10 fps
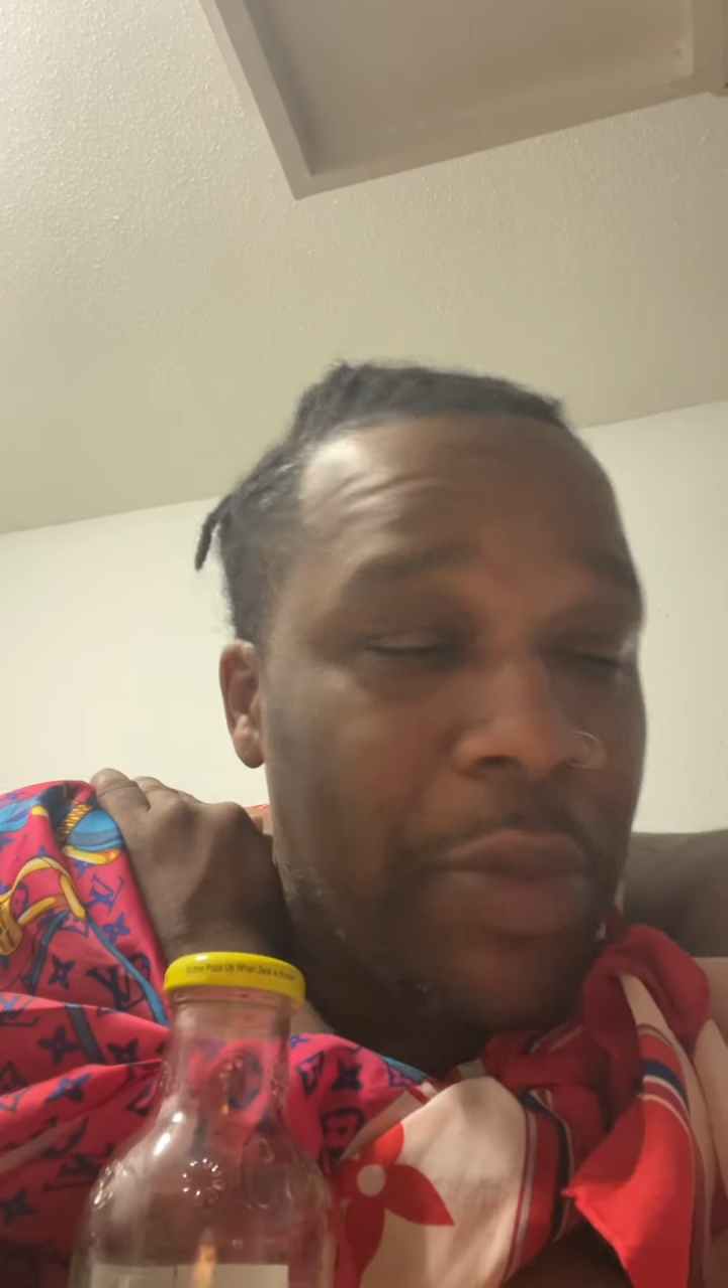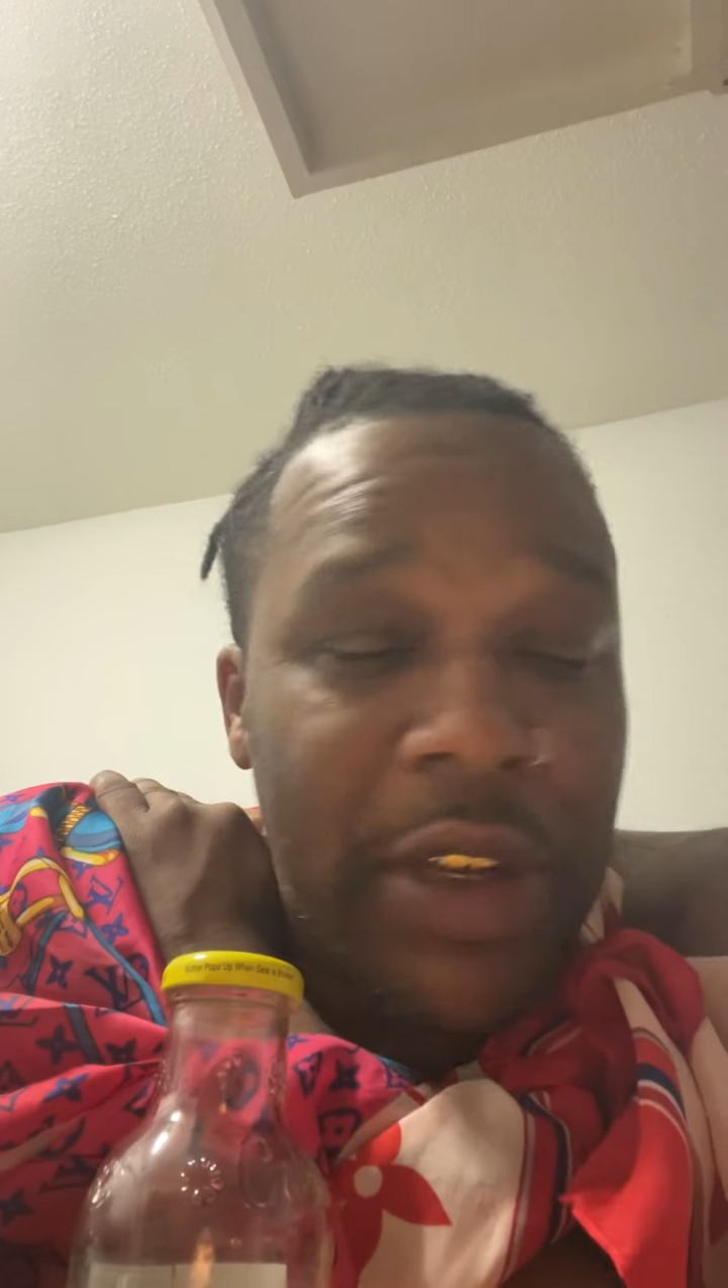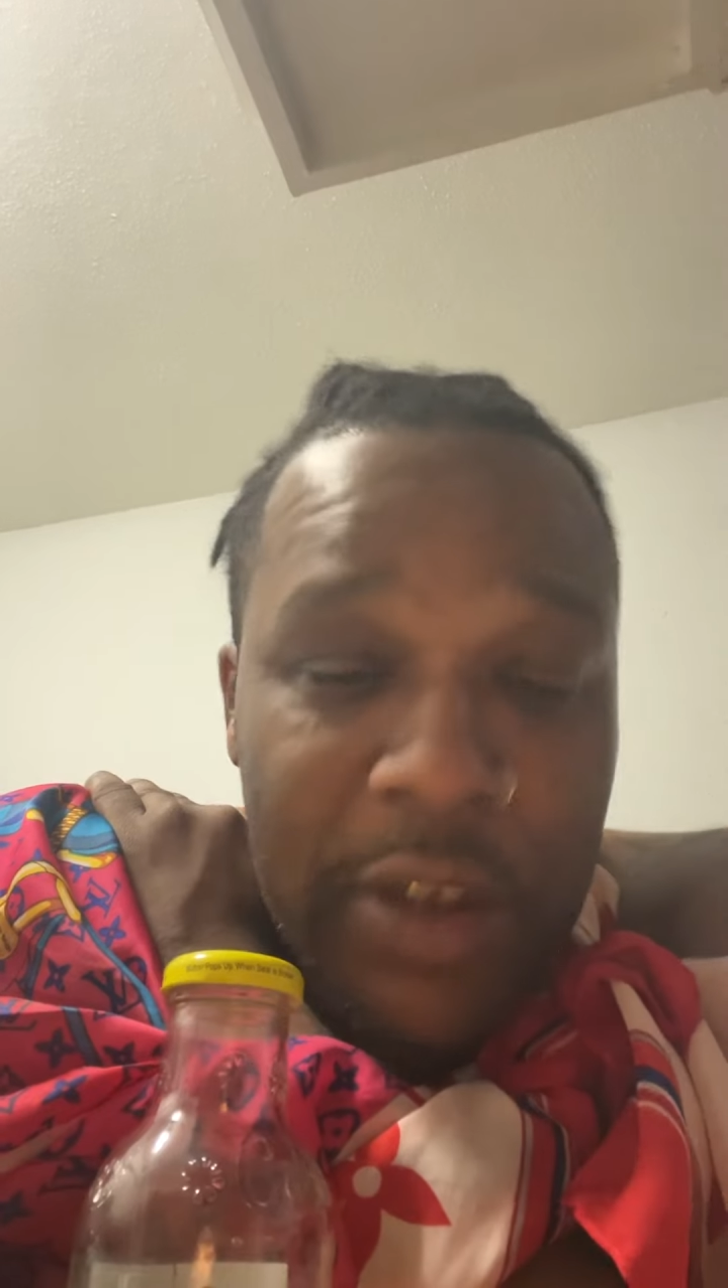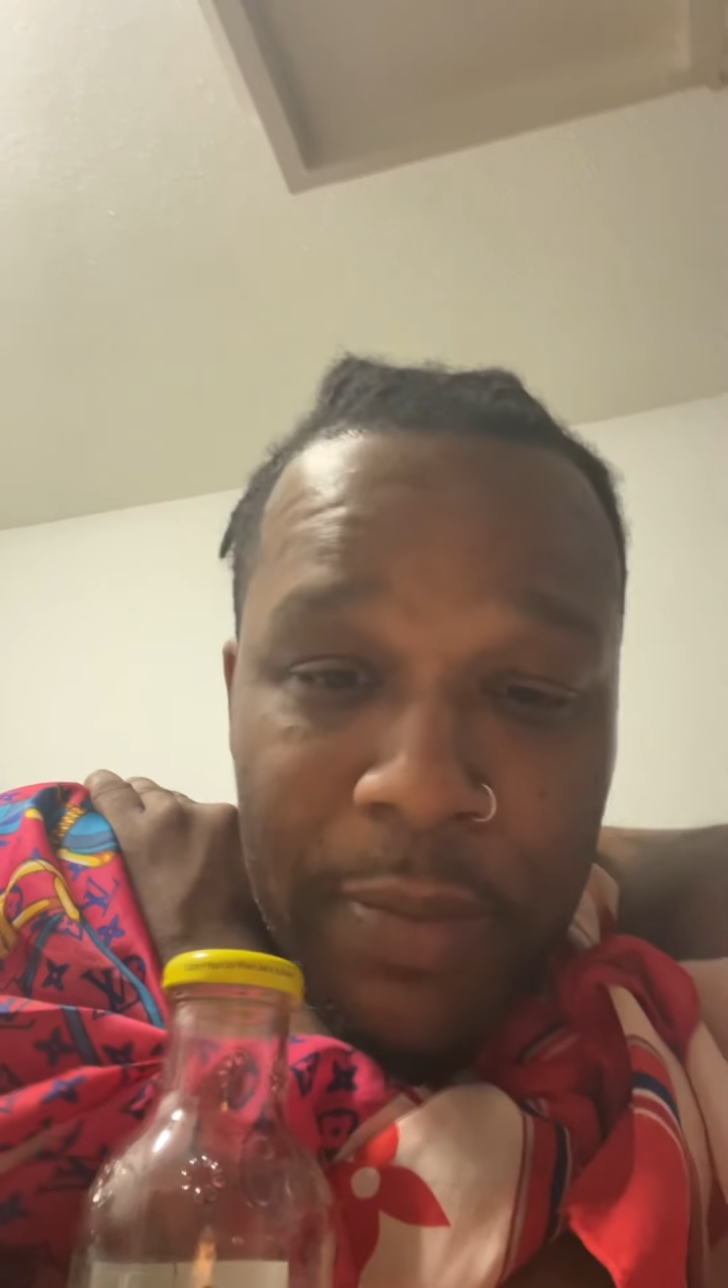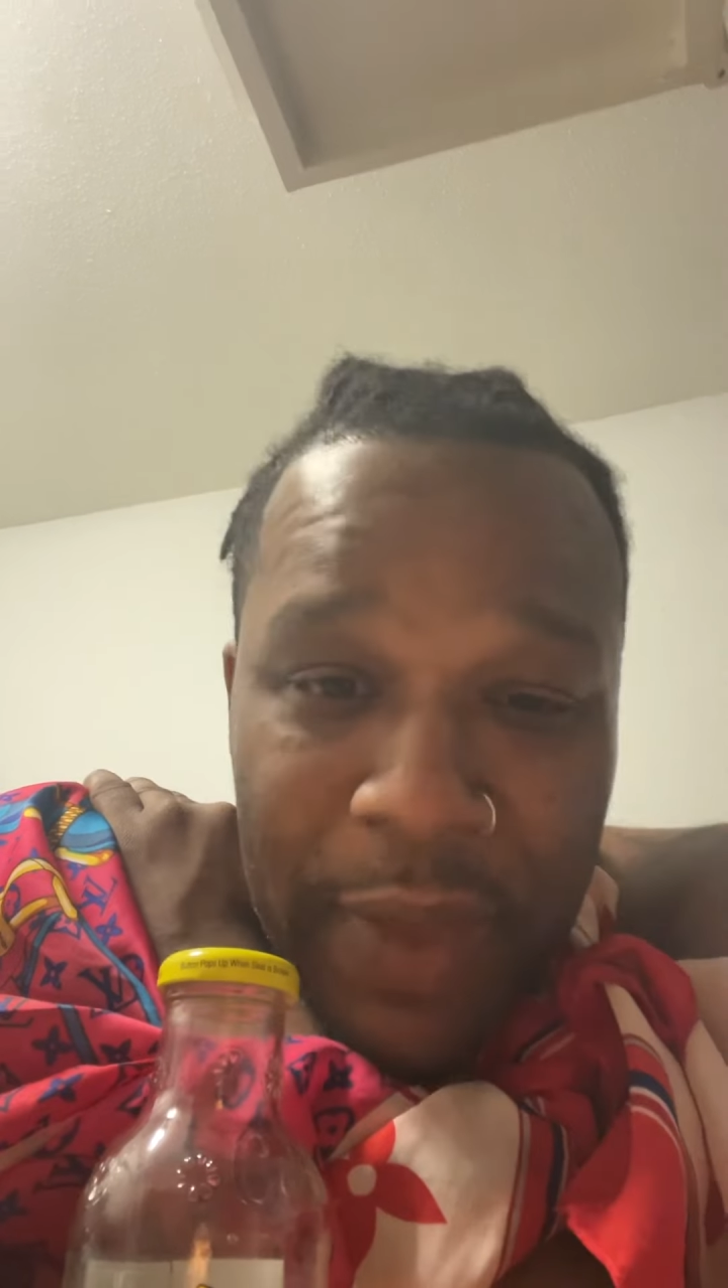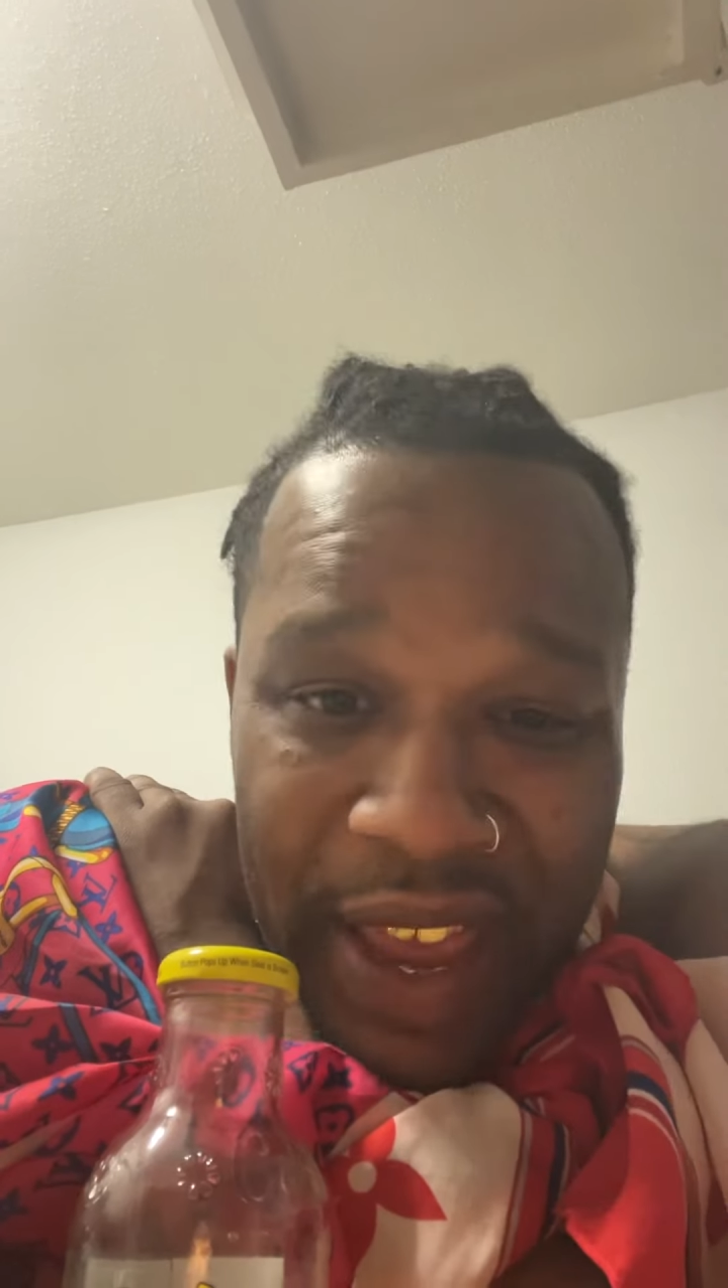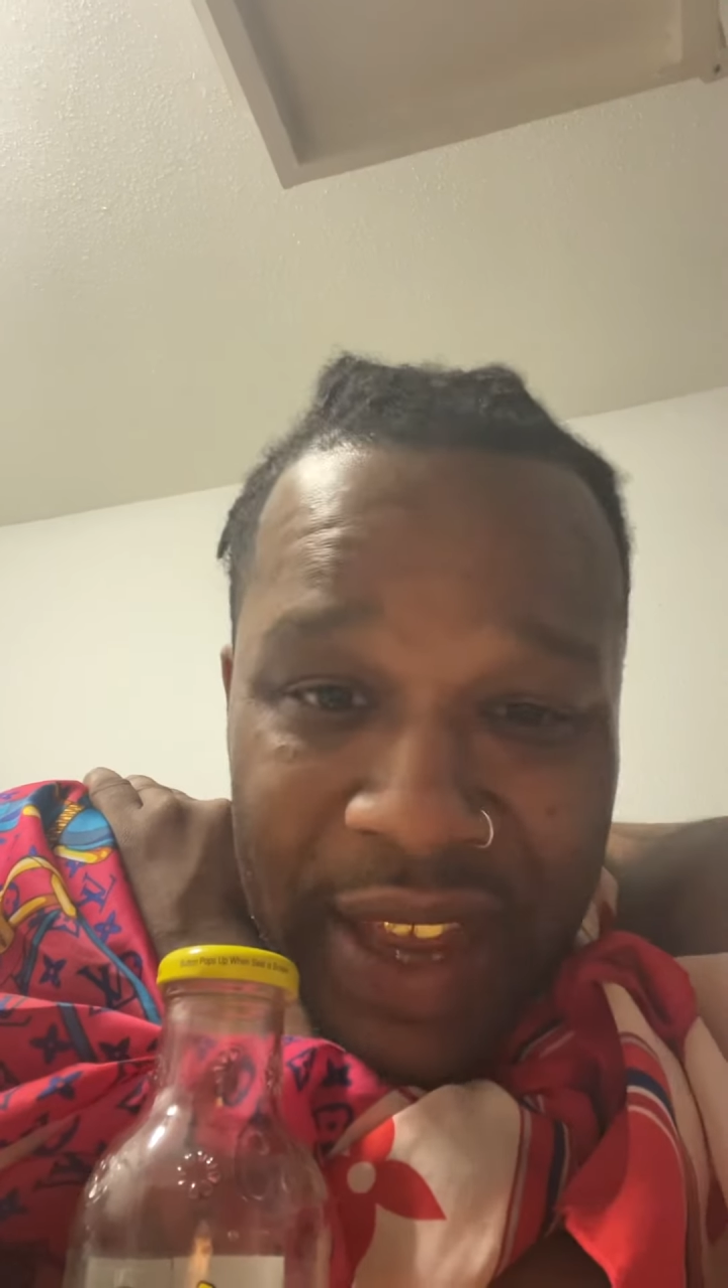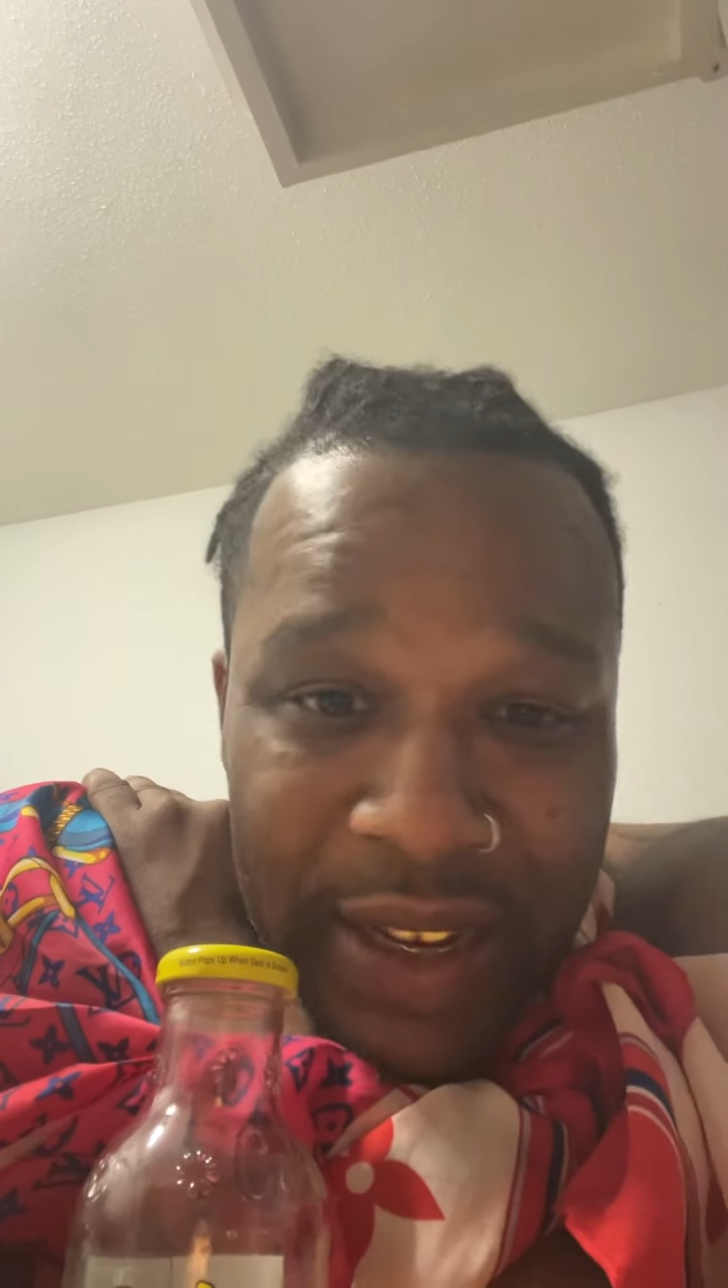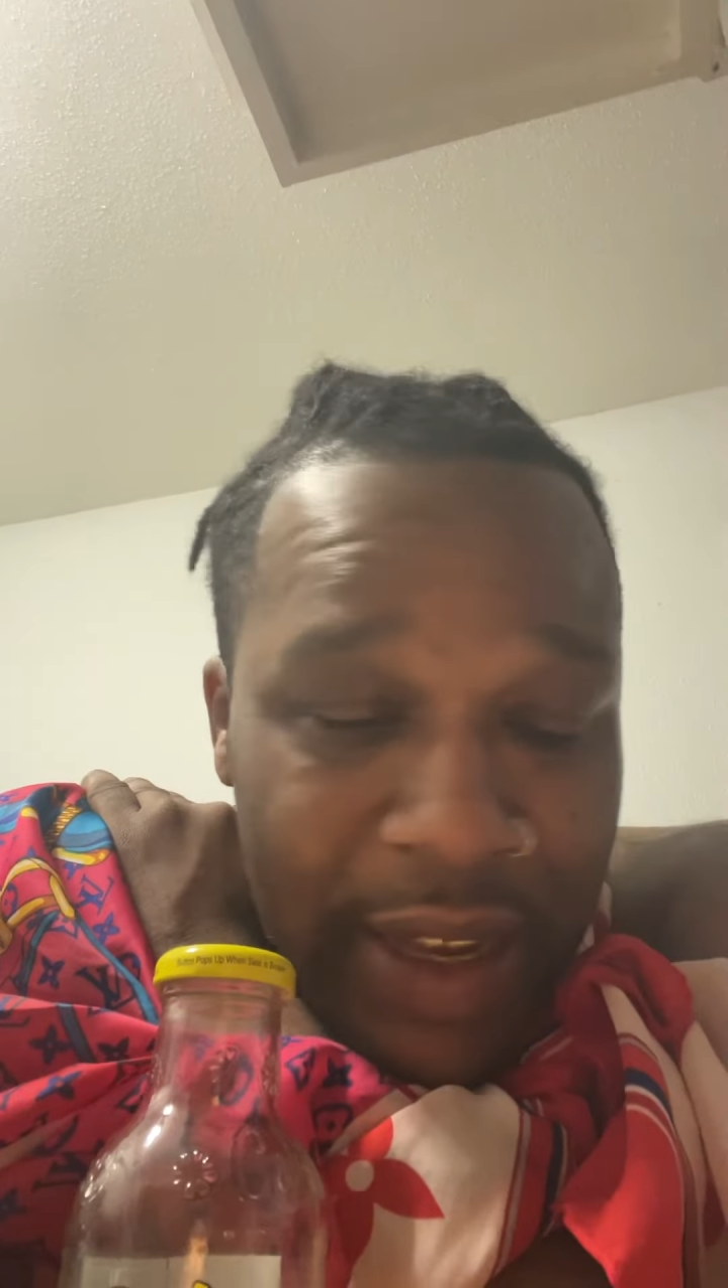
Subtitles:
be some bad